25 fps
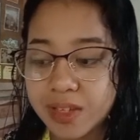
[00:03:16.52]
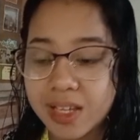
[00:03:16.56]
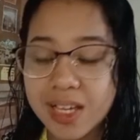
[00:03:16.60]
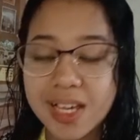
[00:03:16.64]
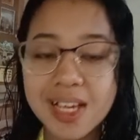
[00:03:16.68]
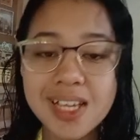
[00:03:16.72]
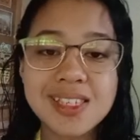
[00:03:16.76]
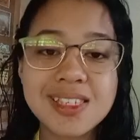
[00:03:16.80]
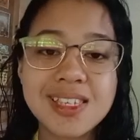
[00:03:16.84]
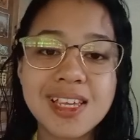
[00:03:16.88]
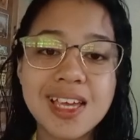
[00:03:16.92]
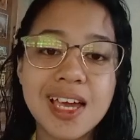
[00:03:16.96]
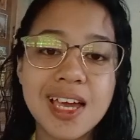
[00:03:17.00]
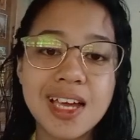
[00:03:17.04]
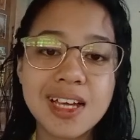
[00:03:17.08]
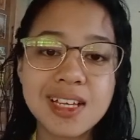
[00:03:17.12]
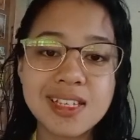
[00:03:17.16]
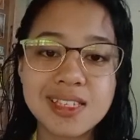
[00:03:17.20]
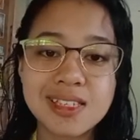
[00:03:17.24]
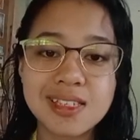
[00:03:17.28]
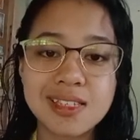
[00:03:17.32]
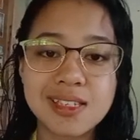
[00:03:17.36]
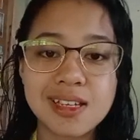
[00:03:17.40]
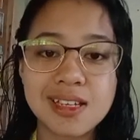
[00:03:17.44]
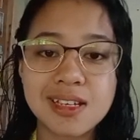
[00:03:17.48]
his
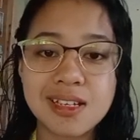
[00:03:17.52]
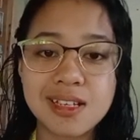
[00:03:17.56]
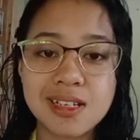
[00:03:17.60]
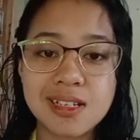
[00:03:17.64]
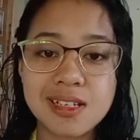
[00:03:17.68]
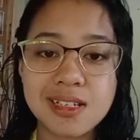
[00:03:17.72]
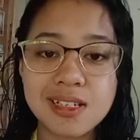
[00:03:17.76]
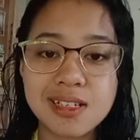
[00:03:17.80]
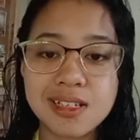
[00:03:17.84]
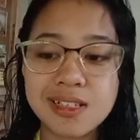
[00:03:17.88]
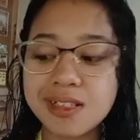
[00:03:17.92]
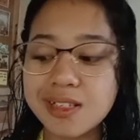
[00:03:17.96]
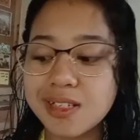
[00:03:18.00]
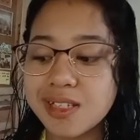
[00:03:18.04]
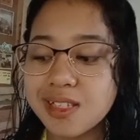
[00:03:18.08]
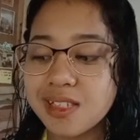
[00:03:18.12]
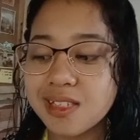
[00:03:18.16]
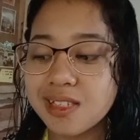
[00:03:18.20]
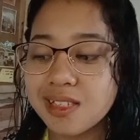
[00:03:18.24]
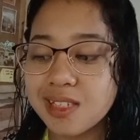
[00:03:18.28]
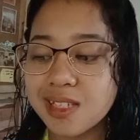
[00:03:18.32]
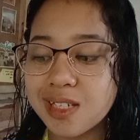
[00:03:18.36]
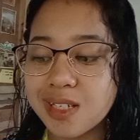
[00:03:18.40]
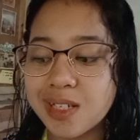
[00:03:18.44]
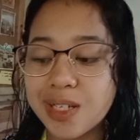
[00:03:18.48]
exile
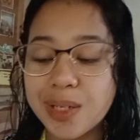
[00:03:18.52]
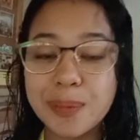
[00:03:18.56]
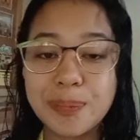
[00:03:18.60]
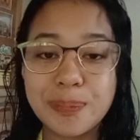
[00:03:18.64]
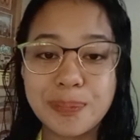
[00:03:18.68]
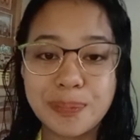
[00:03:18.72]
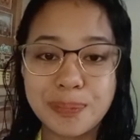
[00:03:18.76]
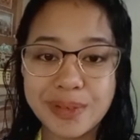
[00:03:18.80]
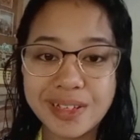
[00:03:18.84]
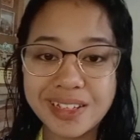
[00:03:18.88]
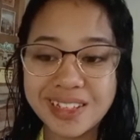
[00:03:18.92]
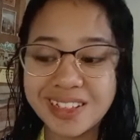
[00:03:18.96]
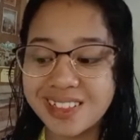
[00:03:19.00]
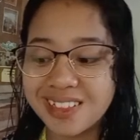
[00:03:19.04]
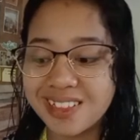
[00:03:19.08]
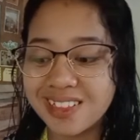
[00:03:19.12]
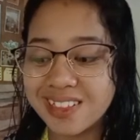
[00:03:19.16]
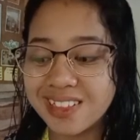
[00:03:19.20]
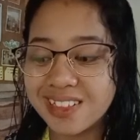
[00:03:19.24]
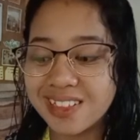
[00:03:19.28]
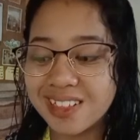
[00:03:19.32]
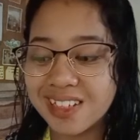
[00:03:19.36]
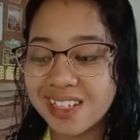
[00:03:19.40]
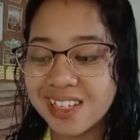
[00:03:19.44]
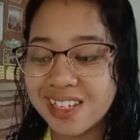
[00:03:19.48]
to the
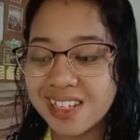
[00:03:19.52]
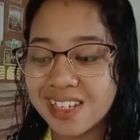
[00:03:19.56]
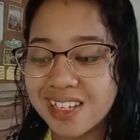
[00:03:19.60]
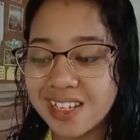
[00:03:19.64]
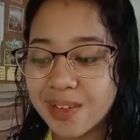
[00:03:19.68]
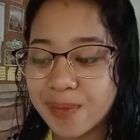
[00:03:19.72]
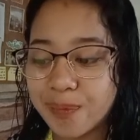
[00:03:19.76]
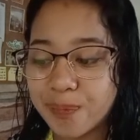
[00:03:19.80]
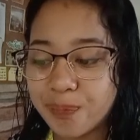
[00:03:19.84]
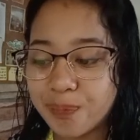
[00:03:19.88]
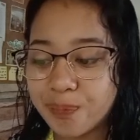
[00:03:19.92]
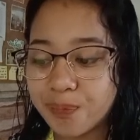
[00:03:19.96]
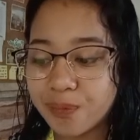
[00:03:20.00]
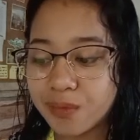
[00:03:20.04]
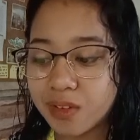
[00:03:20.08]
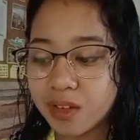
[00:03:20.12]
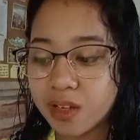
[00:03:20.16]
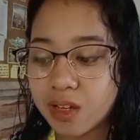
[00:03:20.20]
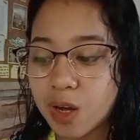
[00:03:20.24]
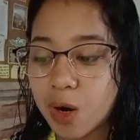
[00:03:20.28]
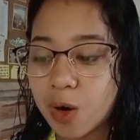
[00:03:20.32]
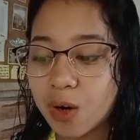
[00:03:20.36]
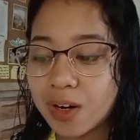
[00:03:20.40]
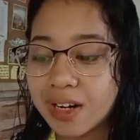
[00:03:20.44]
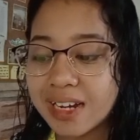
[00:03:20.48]
Piran,
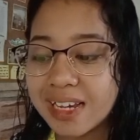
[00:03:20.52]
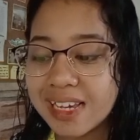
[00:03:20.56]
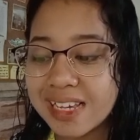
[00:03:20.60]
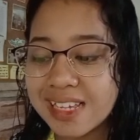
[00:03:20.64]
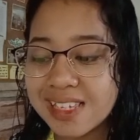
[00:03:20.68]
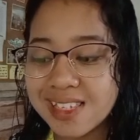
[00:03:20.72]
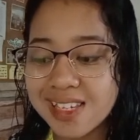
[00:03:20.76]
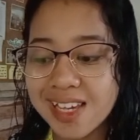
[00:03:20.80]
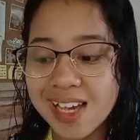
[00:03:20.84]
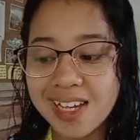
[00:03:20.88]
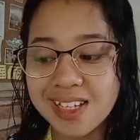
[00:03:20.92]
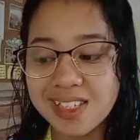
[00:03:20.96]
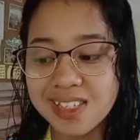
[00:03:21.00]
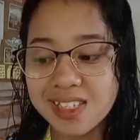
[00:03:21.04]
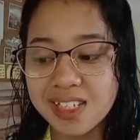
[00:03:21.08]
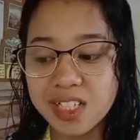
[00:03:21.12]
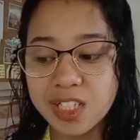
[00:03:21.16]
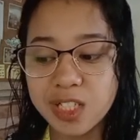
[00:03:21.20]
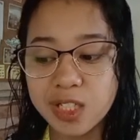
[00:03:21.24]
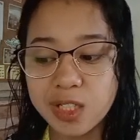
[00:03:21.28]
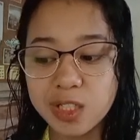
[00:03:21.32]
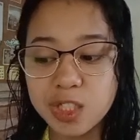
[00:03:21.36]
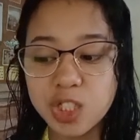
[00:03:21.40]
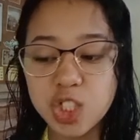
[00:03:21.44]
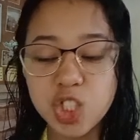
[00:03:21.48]
or his
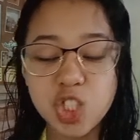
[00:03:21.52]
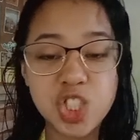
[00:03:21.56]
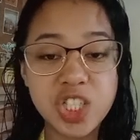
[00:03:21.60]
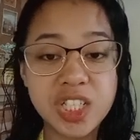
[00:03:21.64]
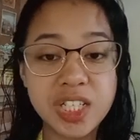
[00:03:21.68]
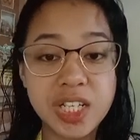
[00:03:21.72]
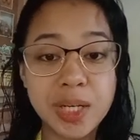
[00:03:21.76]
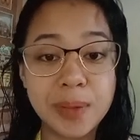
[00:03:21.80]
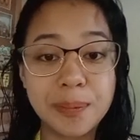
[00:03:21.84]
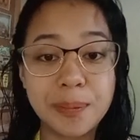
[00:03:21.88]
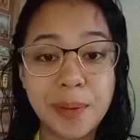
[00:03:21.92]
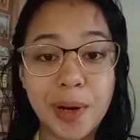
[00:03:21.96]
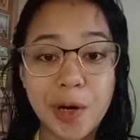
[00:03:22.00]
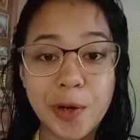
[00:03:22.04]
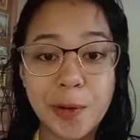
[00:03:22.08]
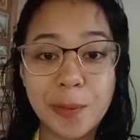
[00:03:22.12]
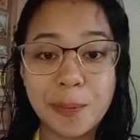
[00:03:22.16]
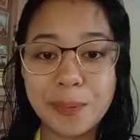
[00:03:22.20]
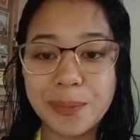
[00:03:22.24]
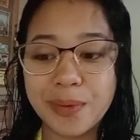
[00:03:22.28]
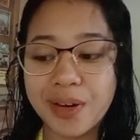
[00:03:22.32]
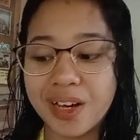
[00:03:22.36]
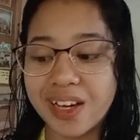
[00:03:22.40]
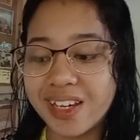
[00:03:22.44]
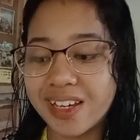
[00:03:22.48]
execution in
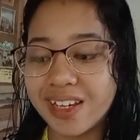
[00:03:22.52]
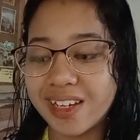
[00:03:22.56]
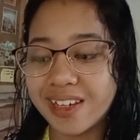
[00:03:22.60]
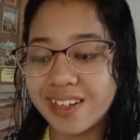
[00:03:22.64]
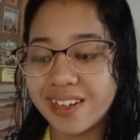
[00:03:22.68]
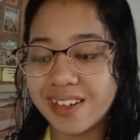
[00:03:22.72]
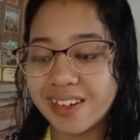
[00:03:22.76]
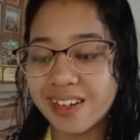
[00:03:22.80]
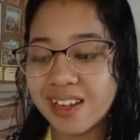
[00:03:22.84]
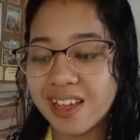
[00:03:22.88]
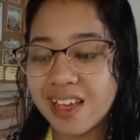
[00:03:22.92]
Bagumbayan.